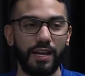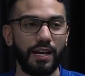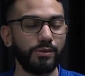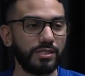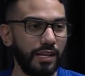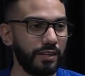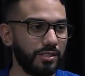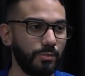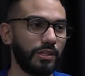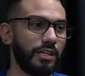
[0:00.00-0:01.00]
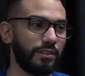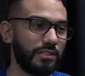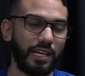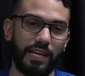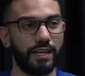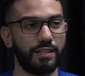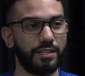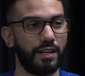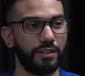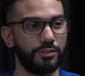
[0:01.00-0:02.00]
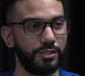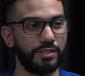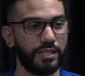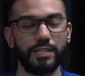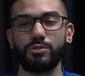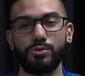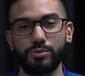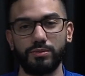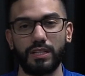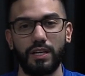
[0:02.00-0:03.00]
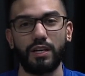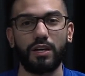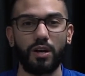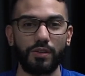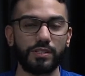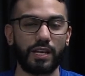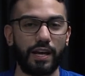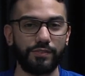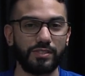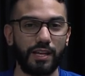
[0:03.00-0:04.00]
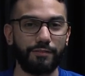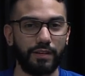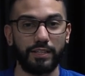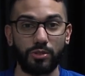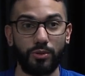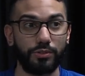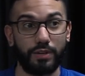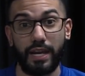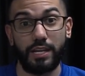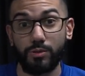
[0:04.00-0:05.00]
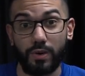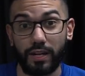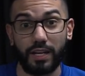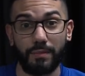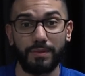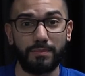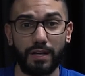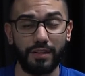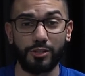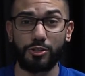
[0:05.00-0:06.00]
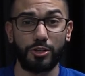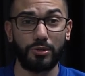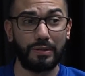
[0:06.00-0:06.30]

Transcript: I was telling someone the other day, and she's into all this kind of stuff, and I told her, hey, you want to come and be on the show?